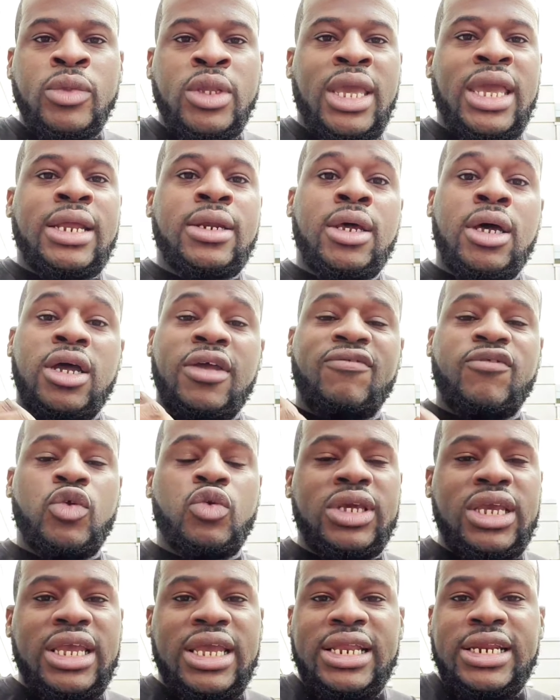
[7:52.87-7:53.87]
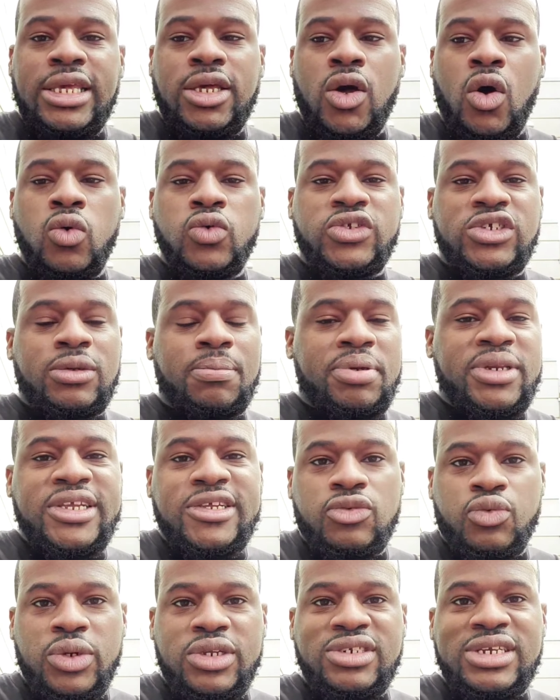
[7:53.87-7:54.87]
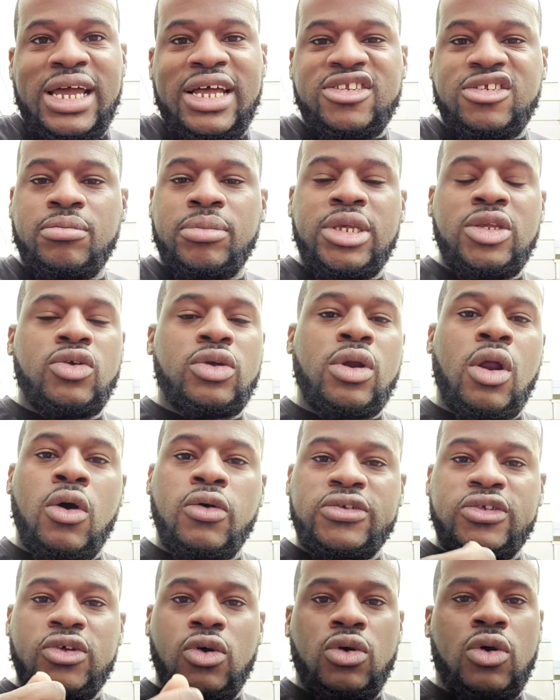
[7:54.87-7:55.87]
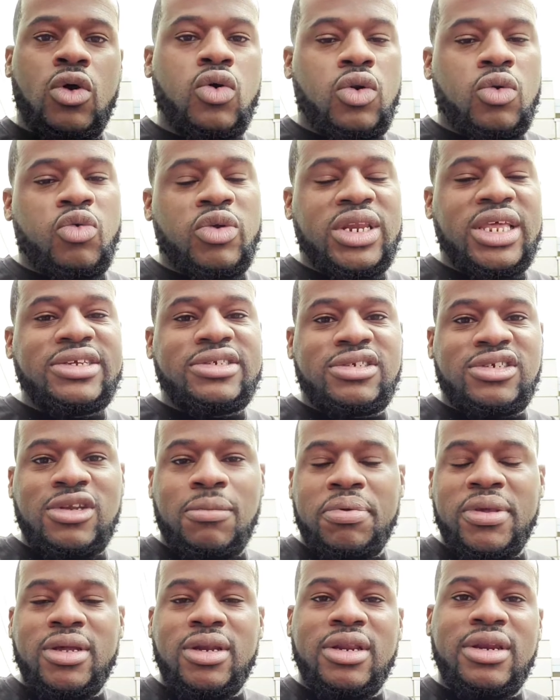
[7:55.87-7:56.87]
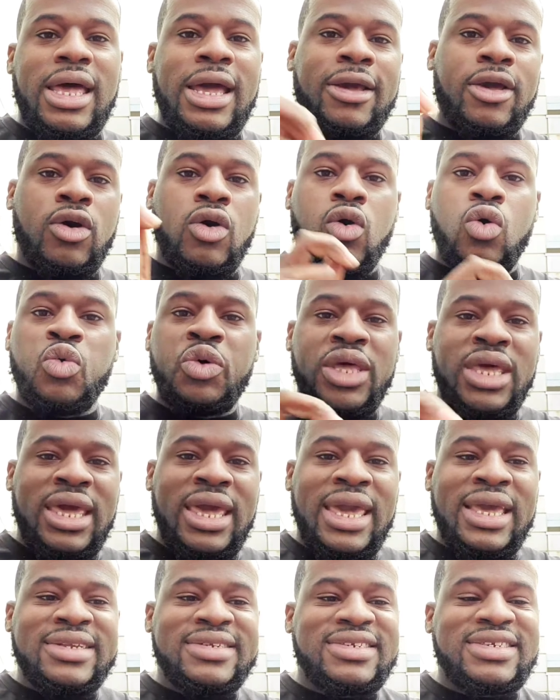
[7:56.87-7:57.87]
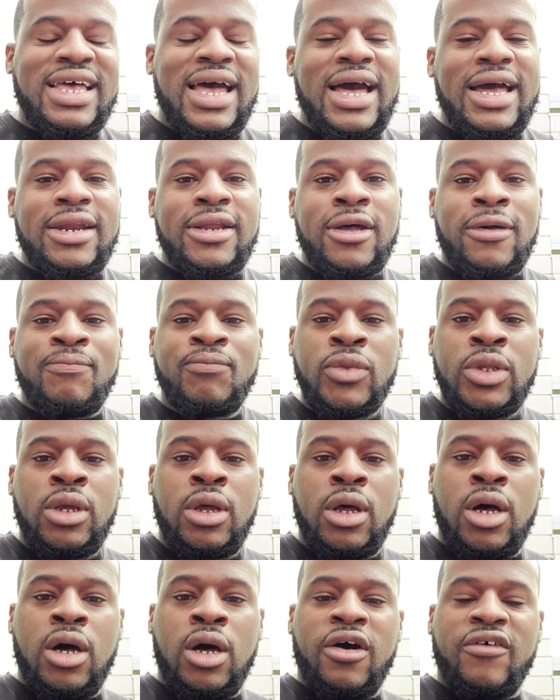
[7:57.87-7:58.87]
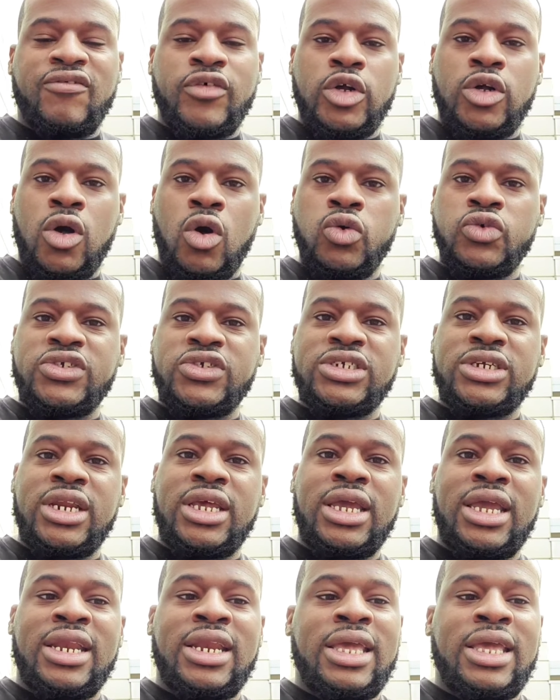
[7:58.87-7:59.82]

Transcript: And if you need any coaching, please reach out to me. You can also go to relationshiphealing.co and sign up for coaching, and